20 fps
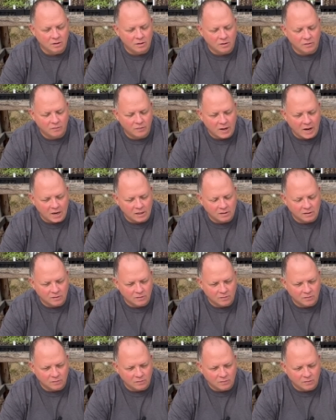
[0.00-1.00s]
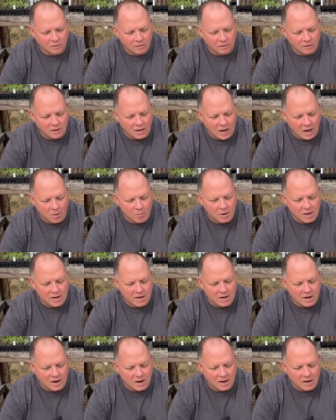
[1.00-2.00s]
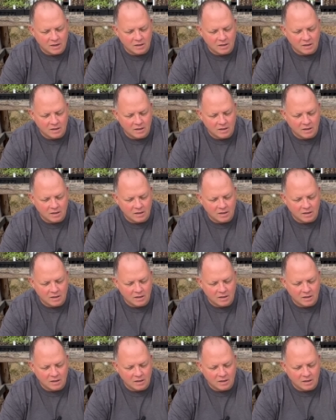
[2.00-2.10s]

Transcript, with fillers: the fact of how many I